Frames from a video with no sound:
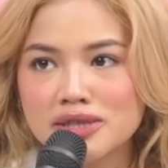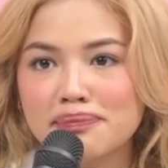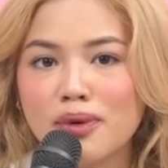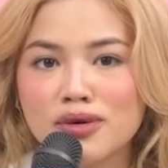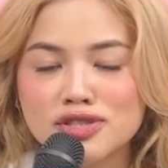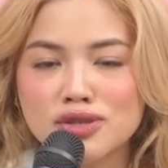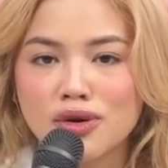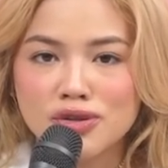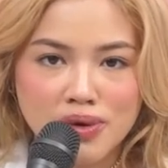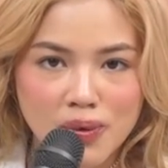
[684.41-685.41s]
supposed to
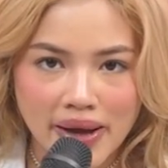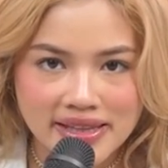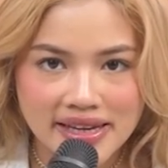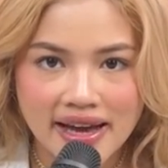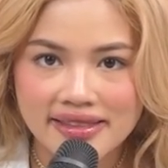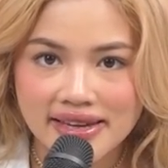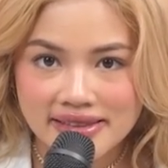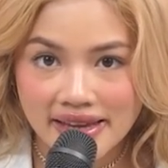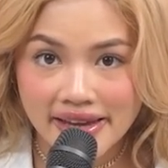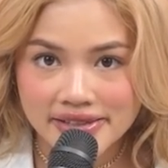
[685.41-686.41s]
go to a wedding at that
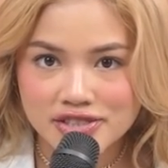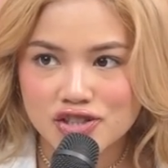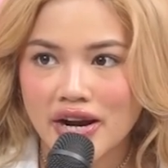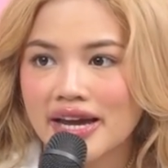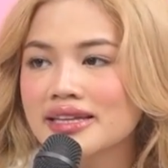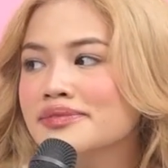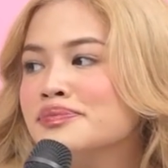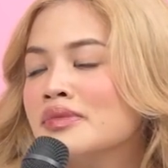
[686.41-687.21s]
age, right?